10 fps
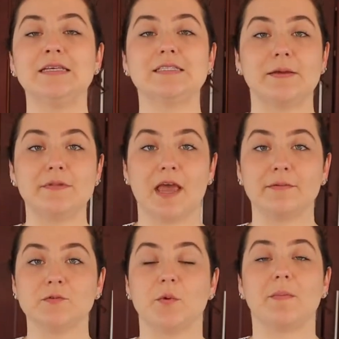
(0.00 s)

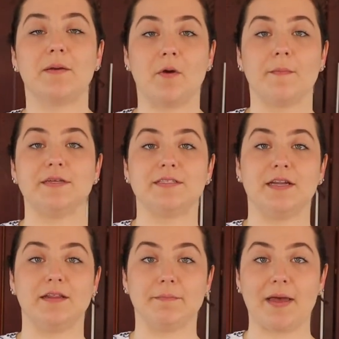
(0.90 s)
Sometimes what my mom has
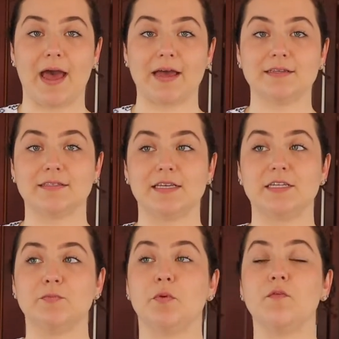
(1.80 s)
done in the past
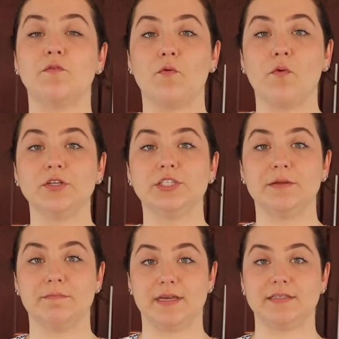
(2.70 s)
is before she
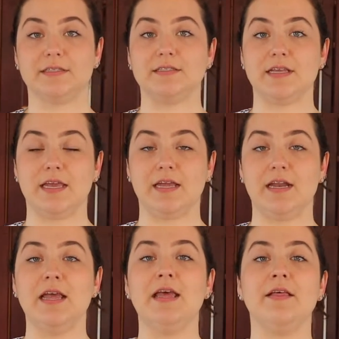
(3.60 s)
mixes in